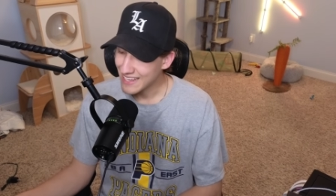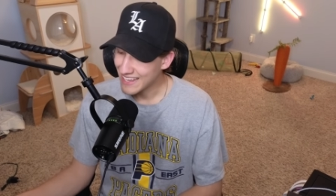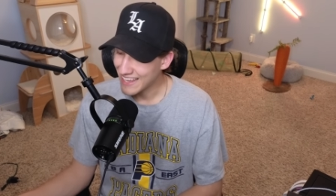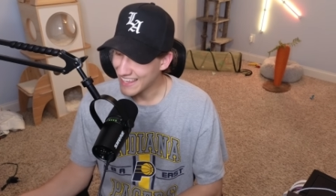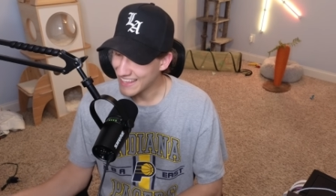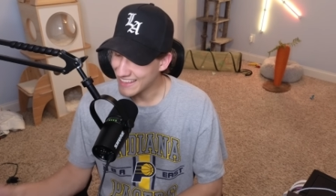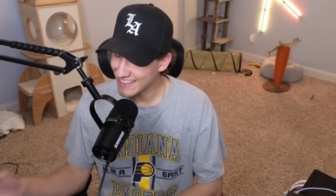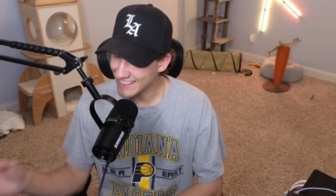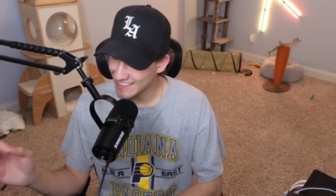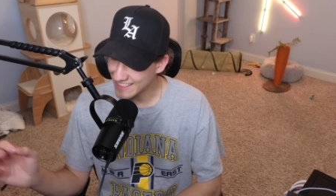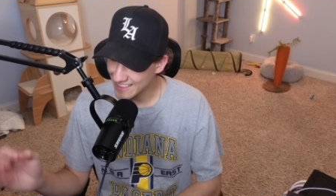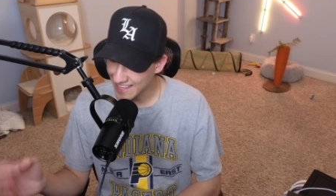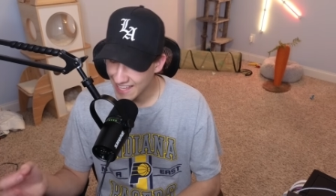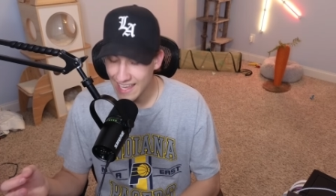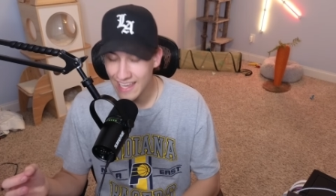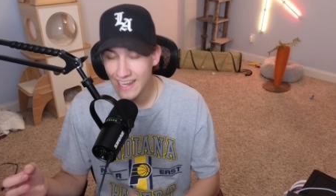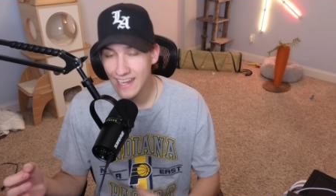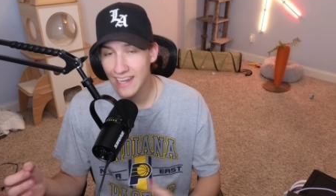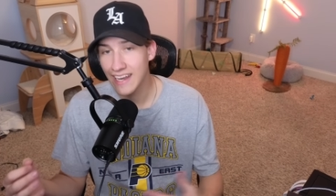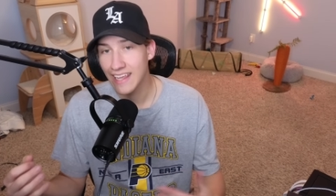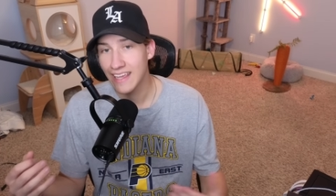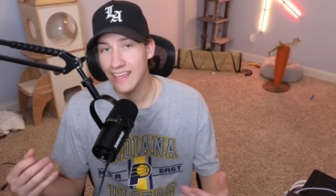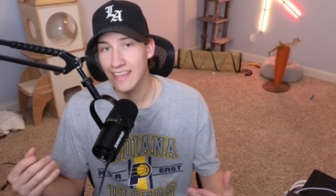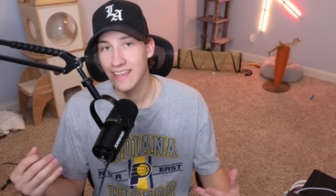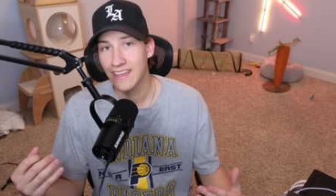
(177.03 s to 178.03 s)
and
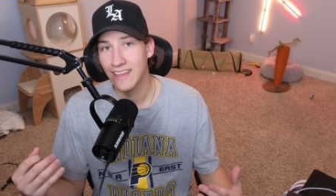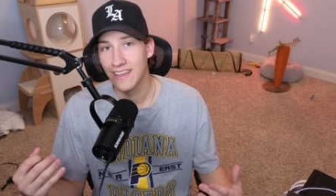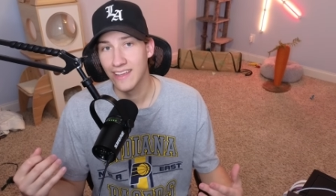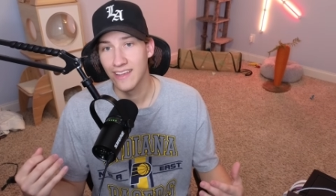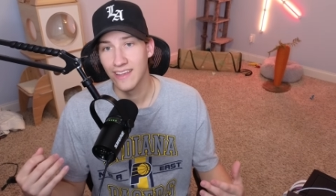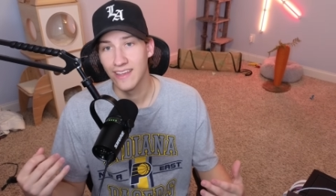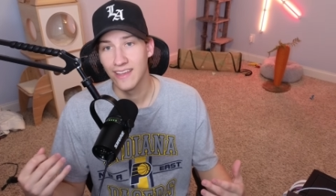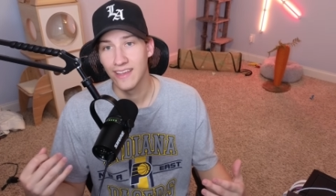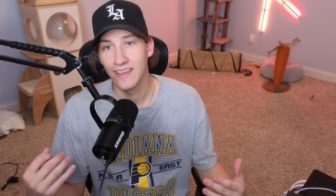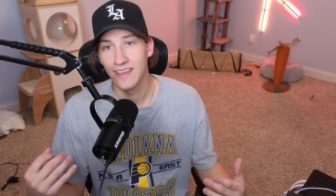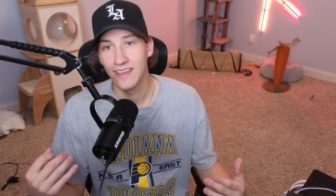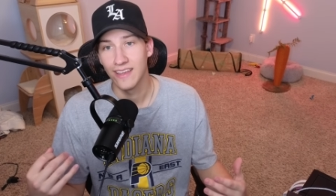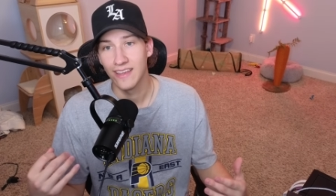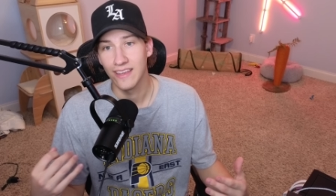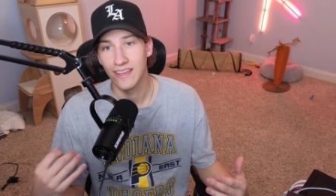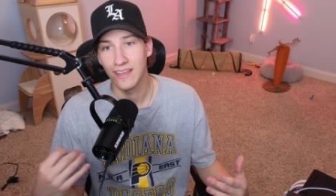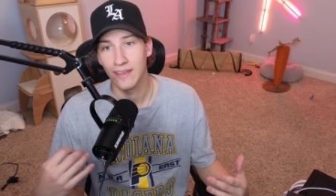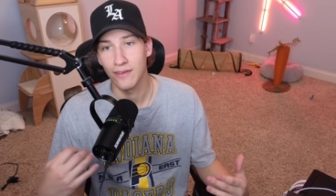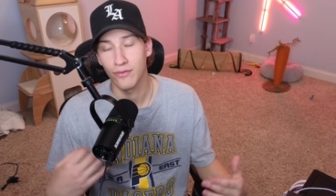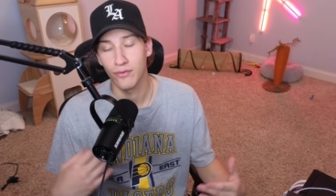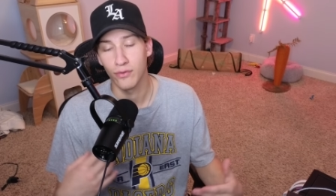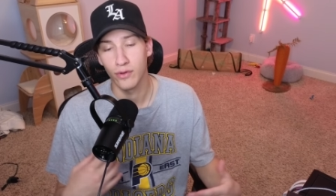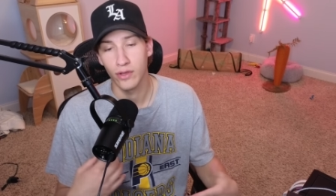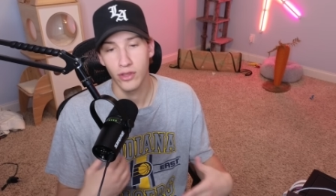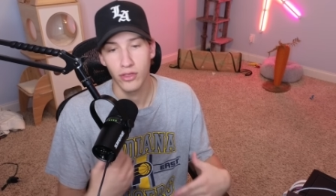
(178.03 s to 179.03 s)
then
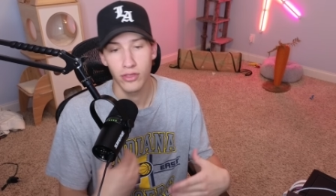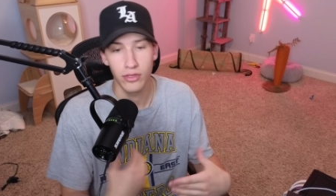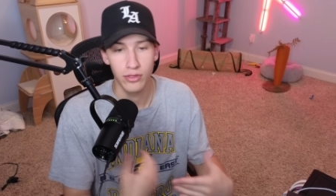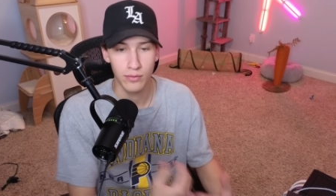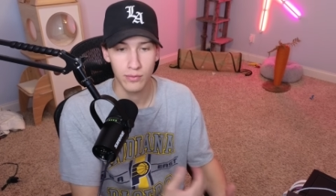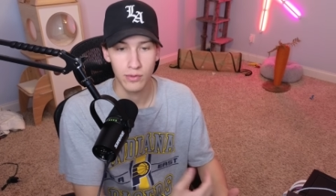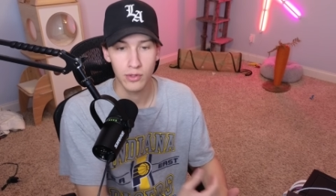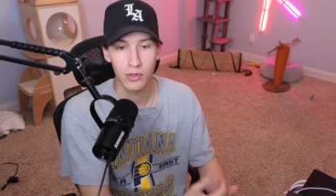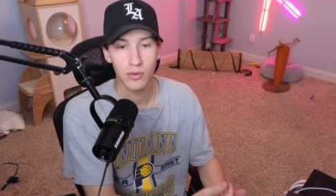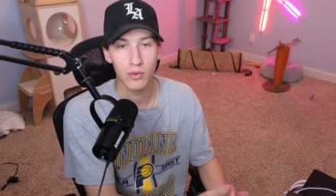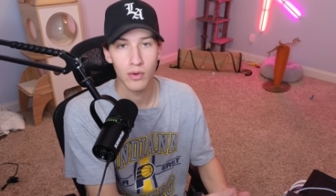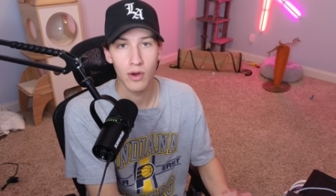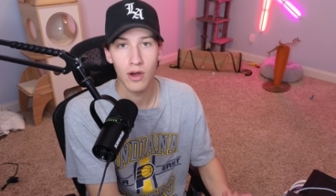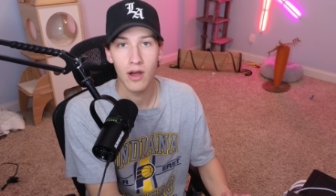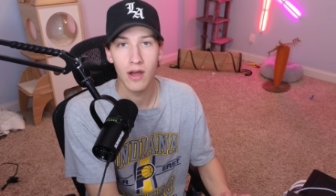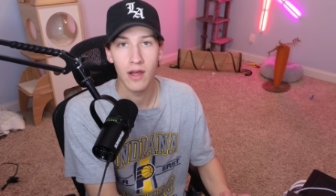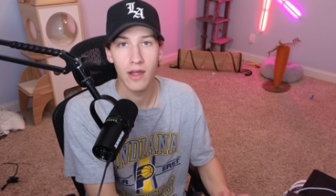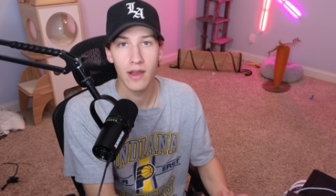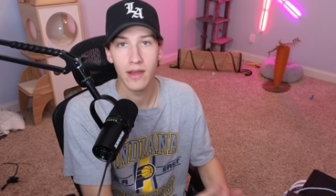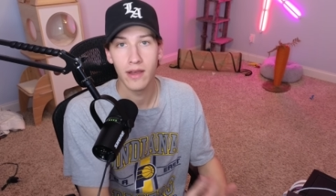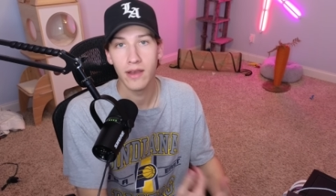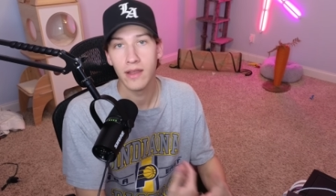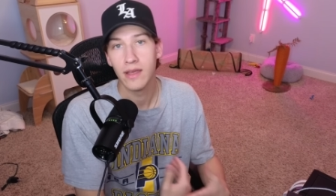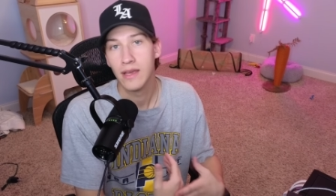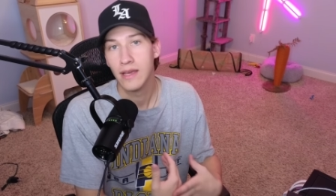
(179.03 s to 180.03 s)
if we threw
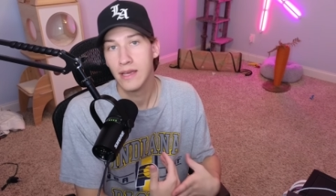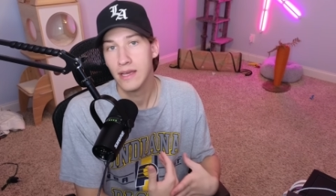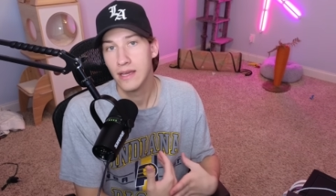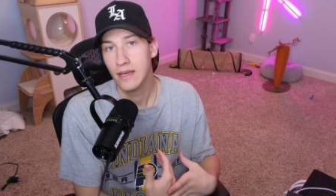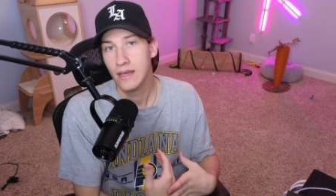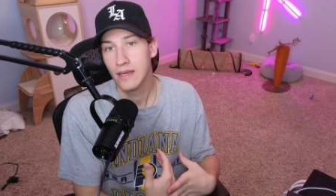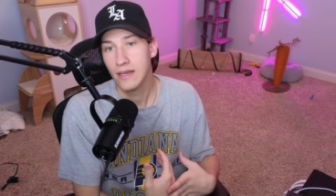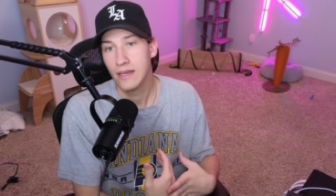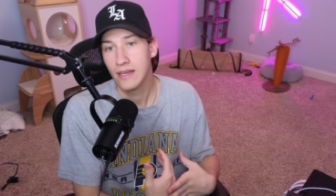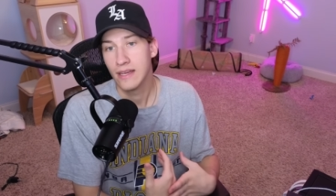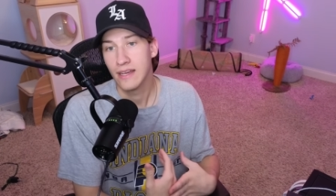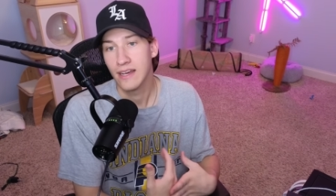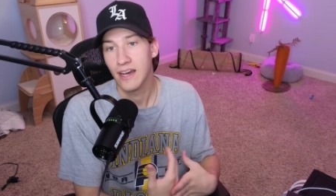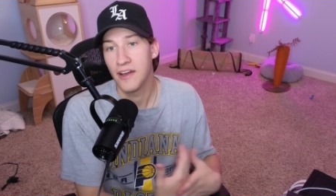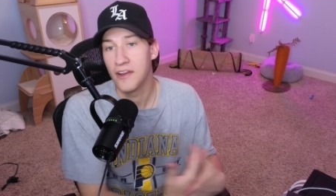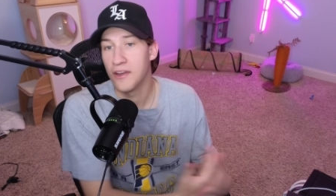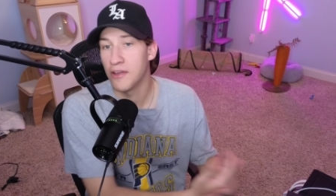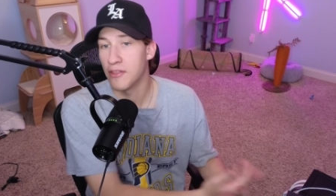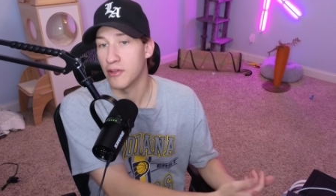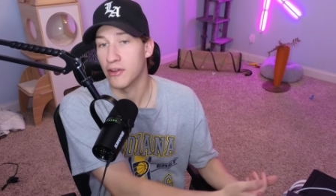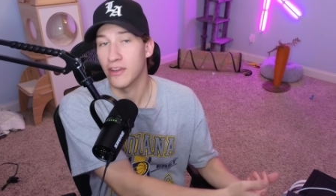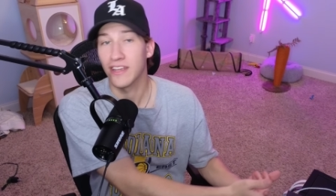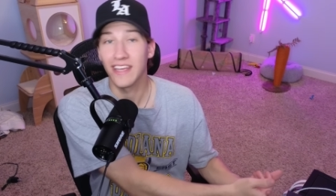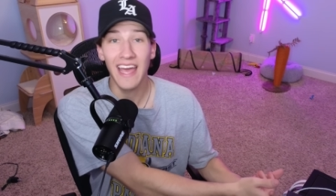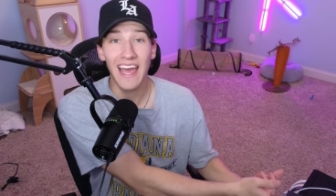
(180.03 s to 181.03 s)
on
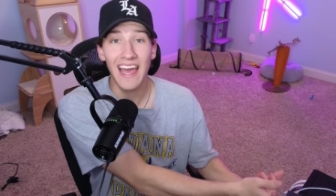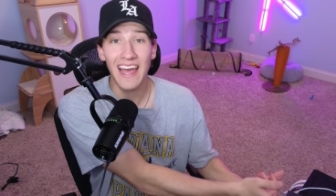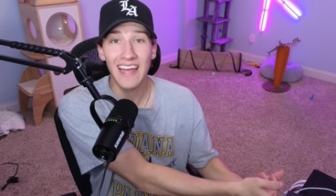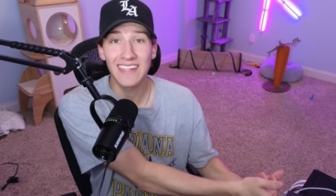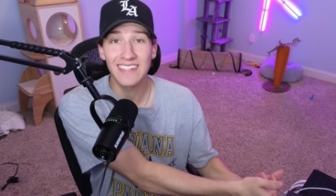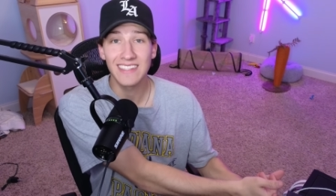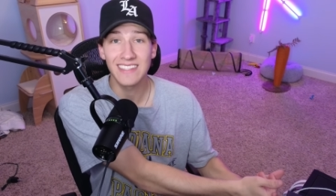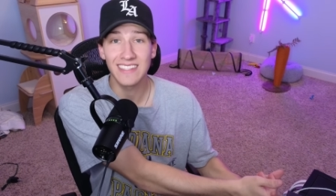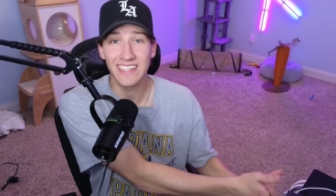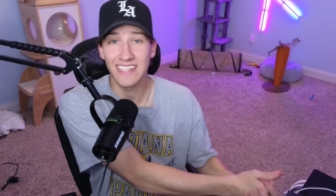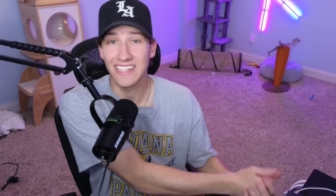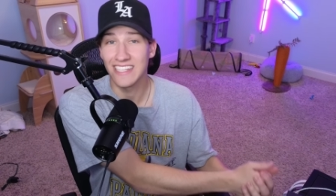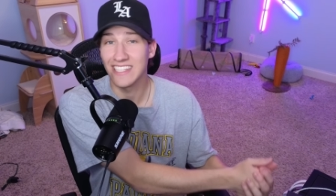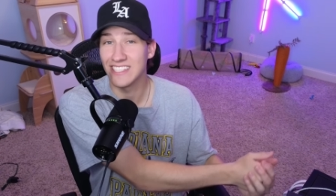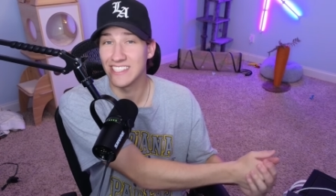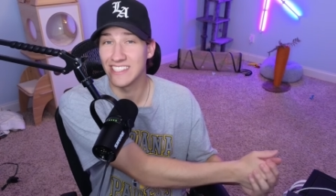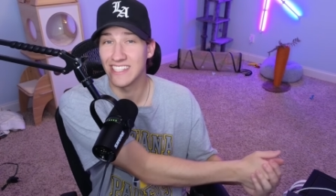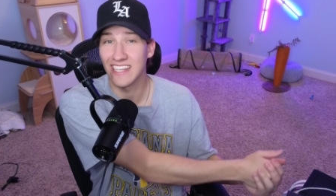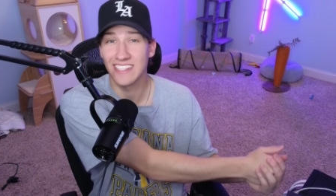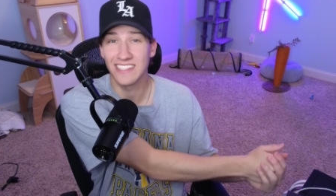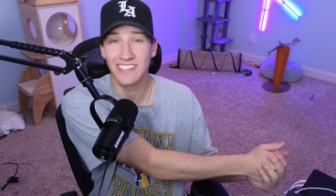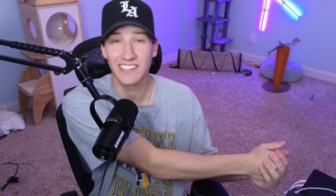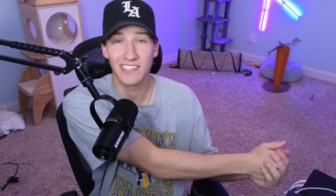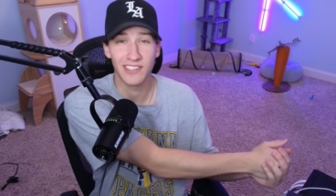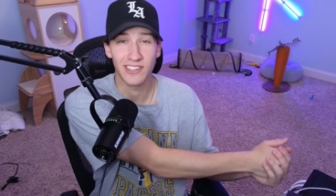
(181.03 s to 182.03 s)
another cat and he just
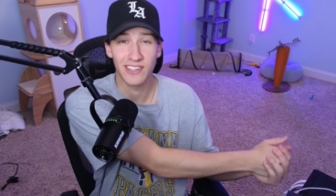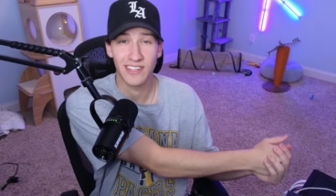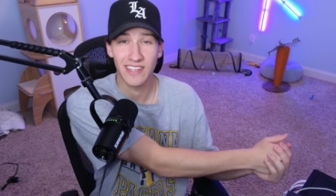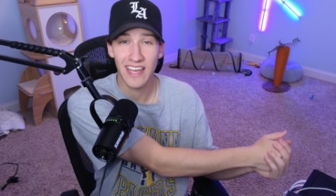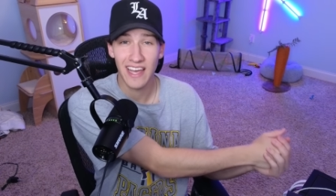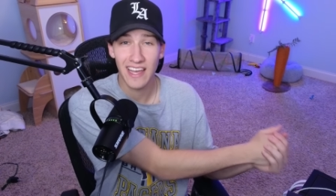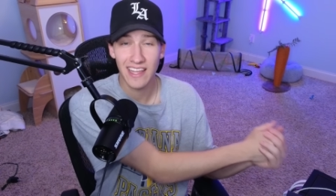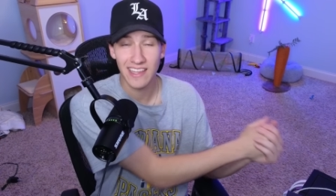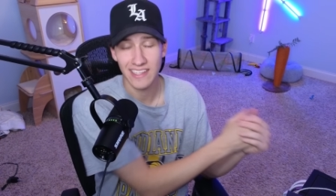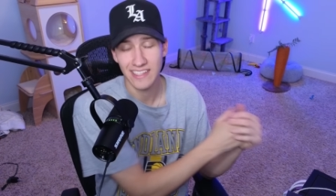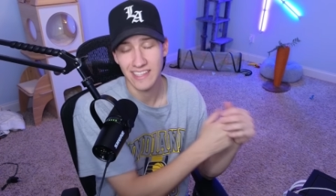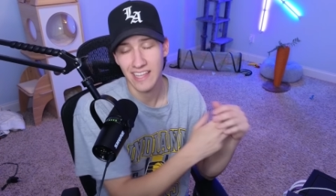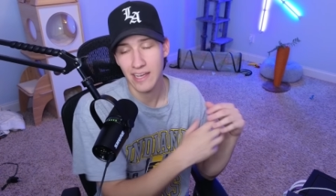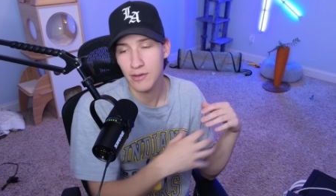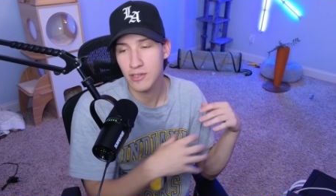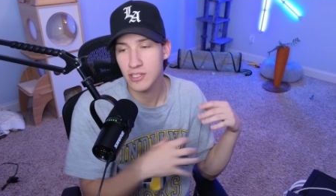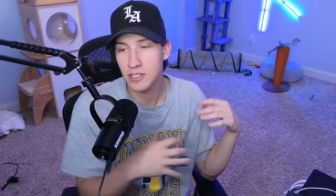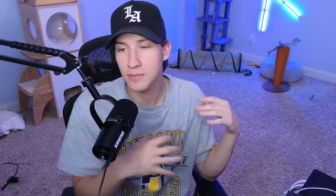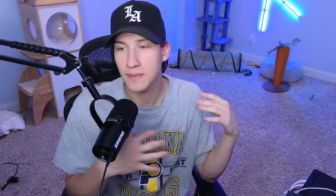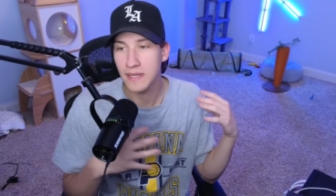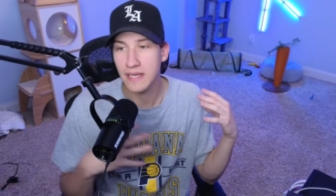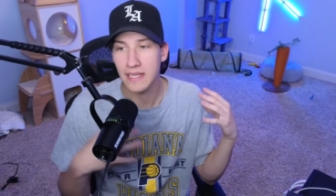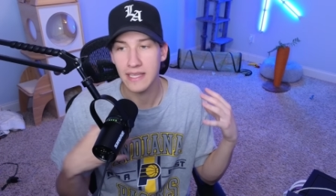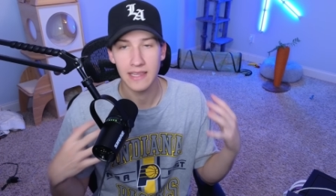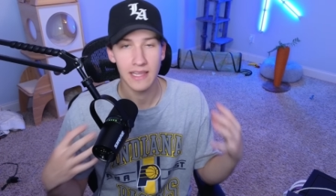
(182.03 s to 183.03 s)
has another cat, like that would just
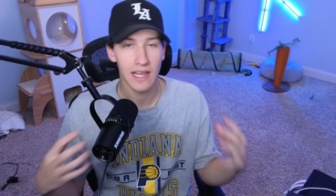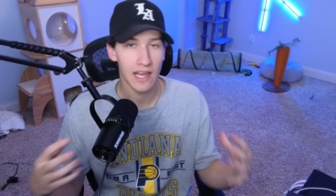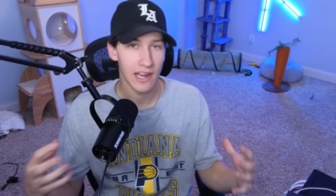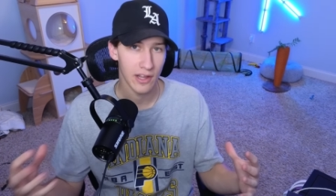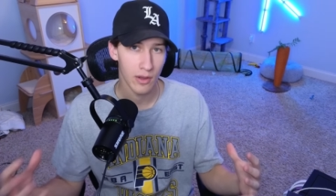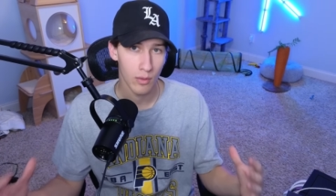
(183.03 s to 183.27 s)
be a lot at